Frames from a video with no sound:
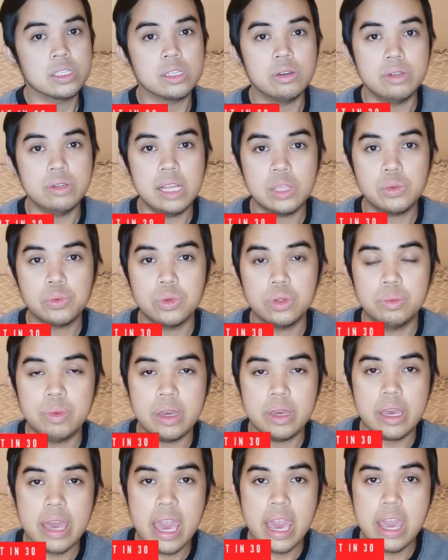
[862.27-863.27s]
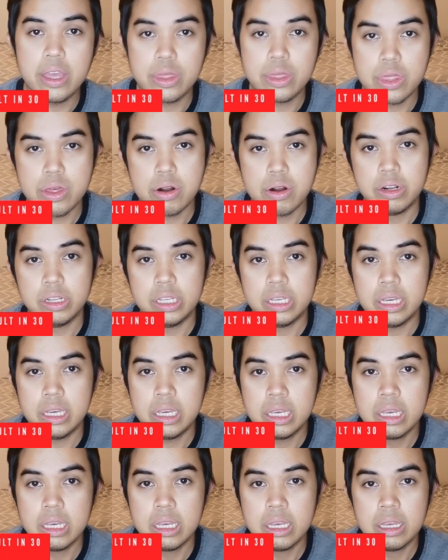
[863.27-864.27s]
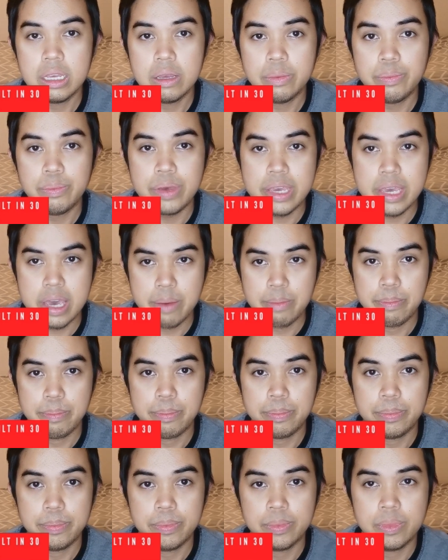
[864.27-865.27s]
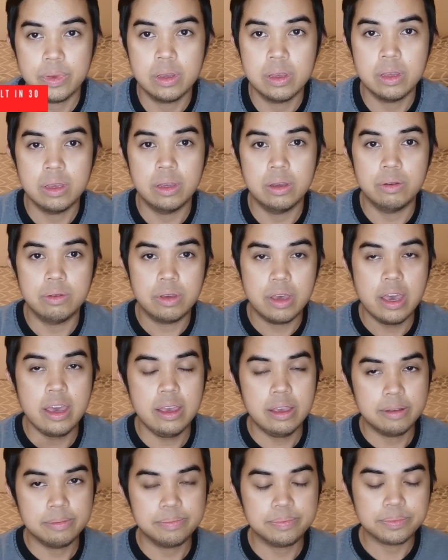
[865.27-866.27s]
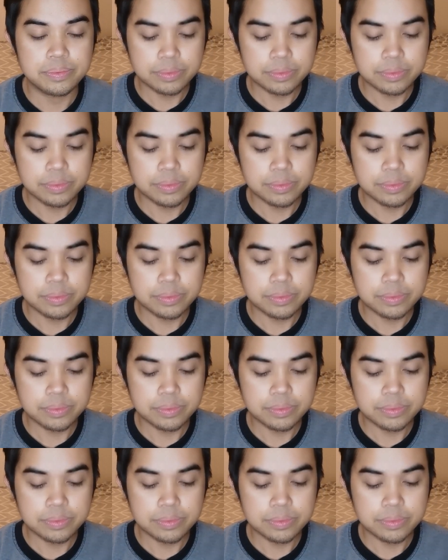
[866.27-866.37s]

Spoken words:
So that will be 8:30 p.m. Okay?